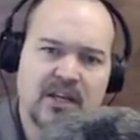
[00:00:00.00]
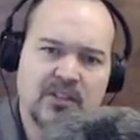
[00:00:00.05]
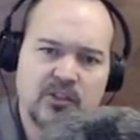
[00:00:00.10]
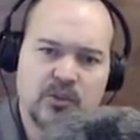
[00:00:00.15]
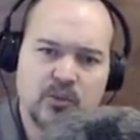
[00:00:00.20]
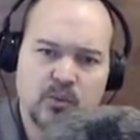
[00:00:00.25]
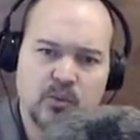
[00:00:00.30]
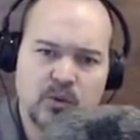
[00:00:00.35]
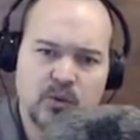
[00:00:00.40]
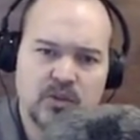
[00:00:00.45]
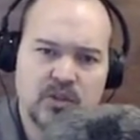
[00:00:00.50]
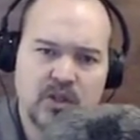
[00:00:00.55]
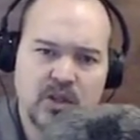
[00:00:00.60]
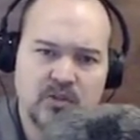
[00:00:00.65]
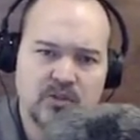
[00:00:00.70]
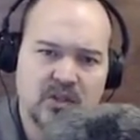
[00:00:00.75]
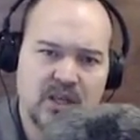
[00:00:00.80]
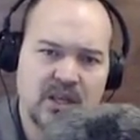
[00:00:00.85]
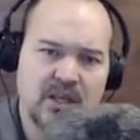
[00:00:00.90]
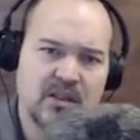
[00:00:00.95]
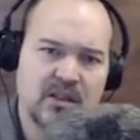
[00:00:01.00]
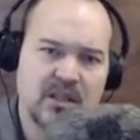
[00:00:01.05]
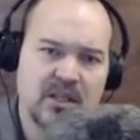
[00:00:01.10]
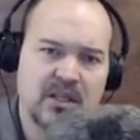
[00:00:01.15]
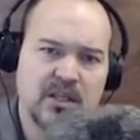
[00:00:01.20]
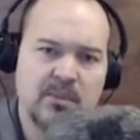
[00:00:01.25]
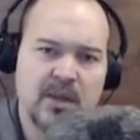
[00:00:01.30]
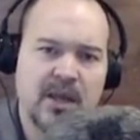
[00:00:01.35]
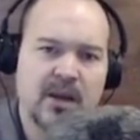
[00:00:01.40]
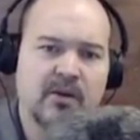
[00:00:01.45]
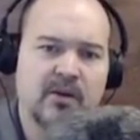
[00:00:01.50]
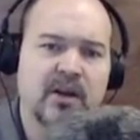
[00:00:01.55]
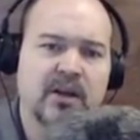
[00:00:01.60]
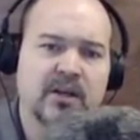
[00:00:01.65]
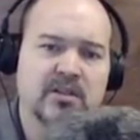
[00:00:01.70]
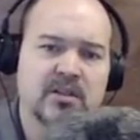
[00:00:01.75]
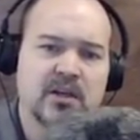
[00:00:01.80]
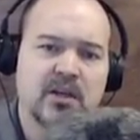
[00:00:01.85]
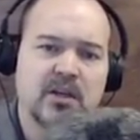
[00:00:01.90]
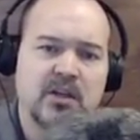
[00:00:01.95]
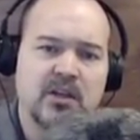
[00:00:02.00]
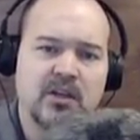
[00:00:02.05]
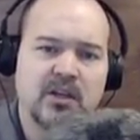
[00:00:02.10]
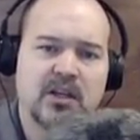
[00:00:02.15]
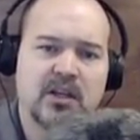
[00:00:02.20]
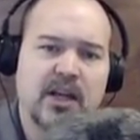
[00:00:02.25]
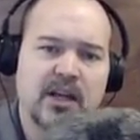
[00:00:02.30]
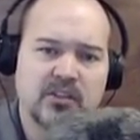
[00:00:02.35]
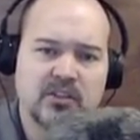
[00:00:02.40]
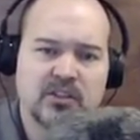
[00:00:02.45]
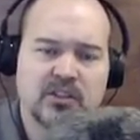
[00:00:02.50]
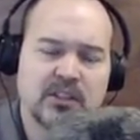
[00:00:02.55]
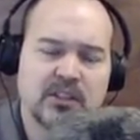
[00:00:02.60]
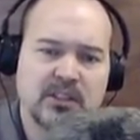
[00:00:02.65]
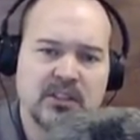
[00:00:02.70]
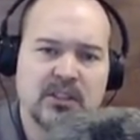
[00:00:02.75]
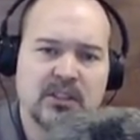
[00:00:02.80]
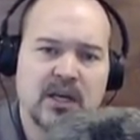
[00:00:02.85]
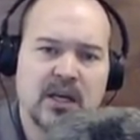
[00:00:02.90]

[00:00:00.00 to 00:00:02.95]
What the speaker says: towards those key theme areas, you can actually